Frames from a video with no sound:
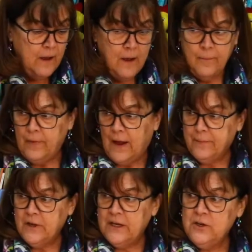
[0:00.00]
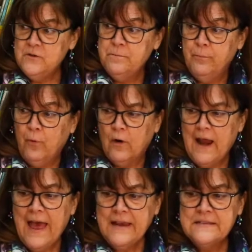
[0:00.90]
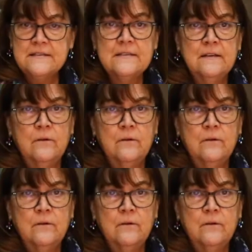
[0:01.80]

I'm going to use borax,